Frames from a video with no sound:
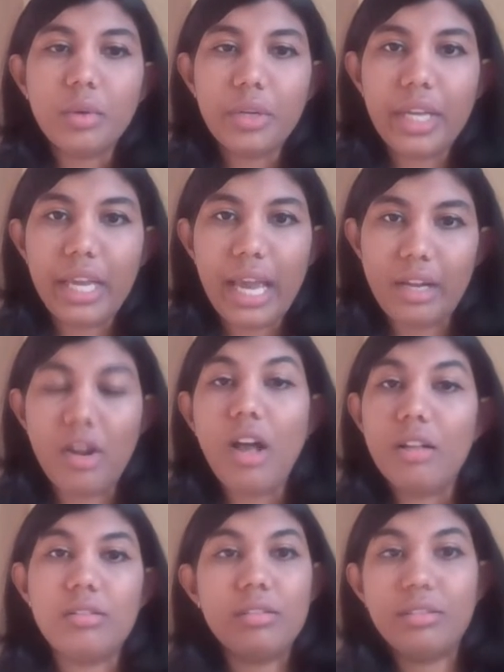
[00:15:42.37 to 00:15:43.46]
coding at
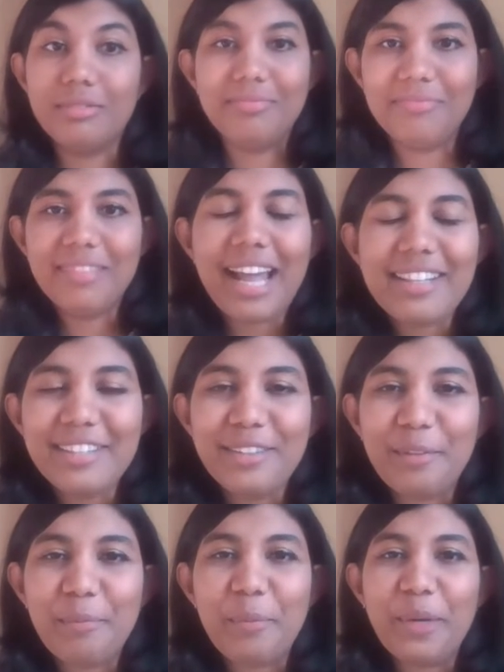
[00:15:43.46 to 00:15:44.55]
all. So that's a
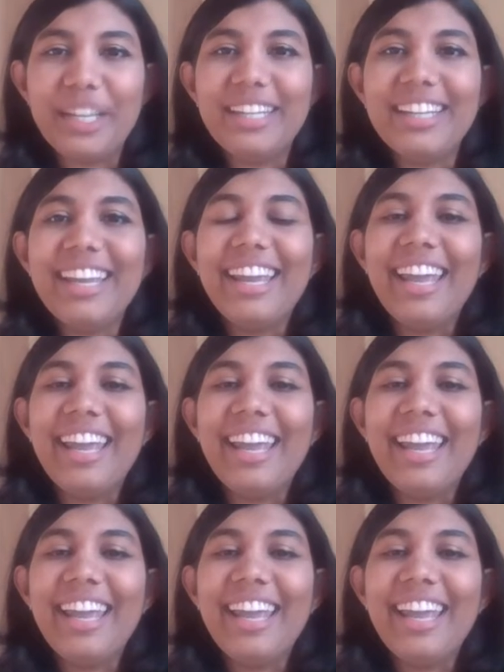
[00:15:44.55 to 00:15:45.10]
good point.